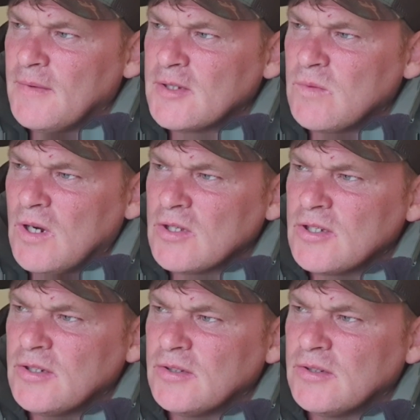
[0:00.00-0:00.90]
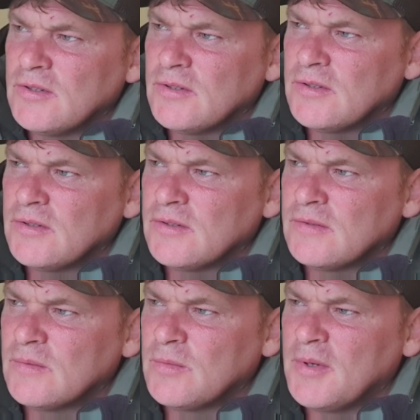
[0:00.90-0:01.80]
his water.
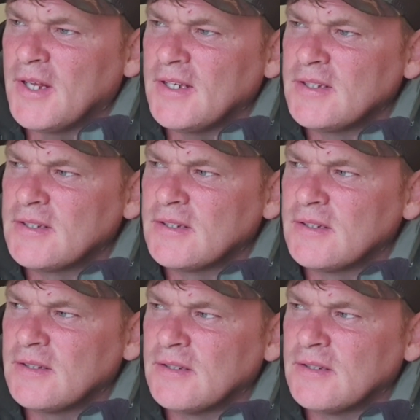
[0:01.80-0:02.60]
Would be nice.